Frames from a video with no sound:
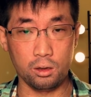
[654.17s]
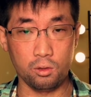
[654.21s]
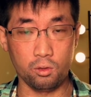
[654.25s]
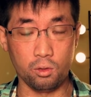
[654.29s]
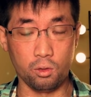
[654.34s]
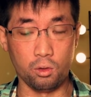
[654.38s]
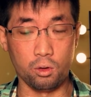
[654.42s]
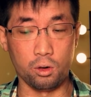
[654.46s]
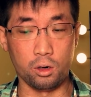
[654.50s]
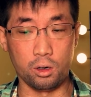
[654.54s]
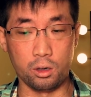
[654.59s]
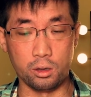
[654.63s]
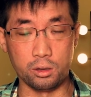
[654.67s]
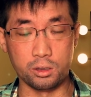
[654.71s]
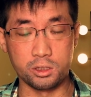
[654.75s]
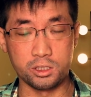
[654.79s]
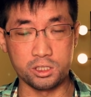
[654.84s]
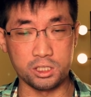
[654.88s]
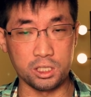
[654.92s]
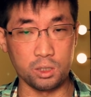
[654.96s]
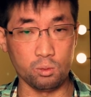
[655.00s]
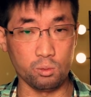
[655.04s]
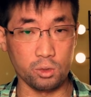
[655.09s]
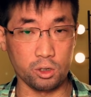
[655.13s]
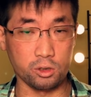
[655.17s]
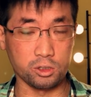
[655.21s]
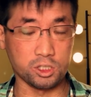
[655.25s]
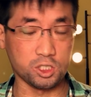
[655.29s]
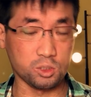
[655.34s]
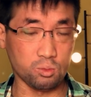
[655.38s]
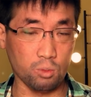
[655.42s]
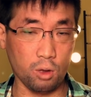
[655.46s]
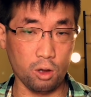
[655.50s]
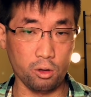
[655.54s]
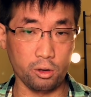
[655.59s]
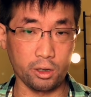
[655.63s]
or similar
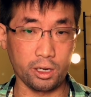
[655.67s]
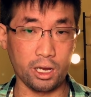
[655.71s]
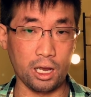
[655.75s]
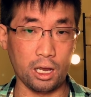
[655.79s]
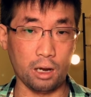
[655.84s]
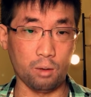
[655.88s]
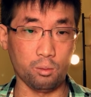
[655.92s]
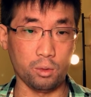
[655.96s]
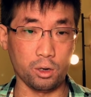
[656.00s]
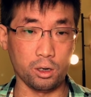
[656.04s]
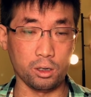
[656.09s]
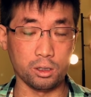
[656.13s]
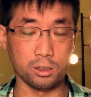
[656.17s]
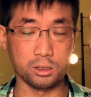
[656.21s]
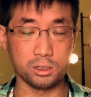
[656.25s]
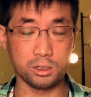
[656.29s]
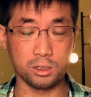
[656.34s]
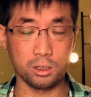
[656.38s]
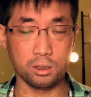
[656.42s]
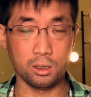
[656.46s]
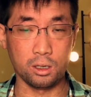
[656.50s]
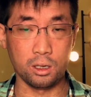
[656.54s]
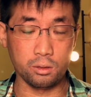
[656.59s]
smaller cameras.